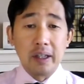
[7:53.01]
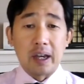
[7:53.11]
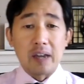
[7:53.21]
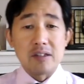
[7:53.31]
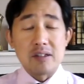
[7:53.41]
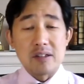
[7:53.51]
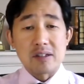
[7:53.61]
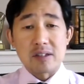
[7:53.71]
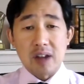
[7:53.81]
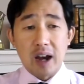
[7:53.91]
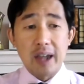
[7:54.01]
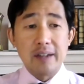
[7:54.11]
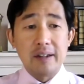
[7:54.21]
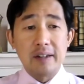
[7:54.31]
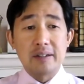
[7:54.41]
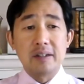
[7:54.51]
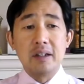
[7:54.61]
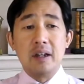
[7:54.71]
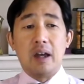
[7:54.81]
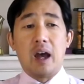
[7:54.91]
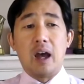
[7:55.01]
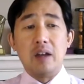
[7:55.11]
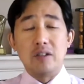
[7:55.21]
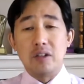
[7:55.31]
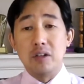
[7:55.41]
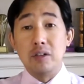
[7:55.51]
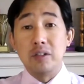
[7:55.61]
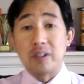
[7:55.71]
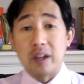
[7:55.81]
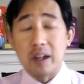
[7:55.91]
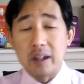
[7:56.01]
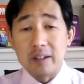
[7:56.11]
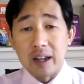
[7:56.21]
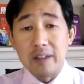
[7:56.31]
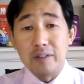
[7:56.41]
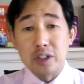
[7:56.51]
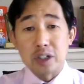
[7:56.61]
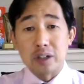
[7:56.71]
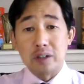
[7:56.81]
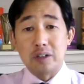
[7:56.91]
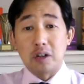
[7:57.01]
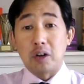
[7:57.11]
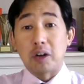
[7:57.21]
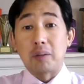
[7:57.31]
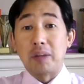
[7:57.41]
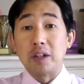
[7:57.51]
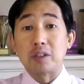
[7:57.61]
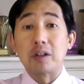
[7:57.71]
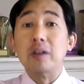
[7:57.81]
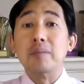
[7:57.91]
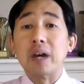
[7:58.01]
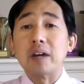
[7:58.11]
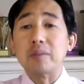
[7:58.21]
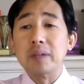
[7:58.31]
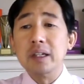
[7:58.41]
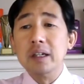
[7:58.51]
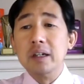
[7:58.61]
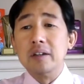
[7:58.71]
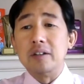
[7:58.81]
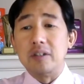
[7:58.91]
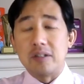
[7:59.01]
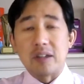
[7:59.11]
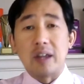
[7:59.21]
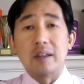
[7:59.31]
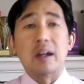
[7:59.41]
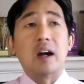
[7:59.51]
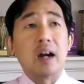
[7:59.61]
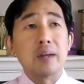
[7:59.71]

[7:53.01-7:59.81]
has decided to use a television documentary about me to say that I'm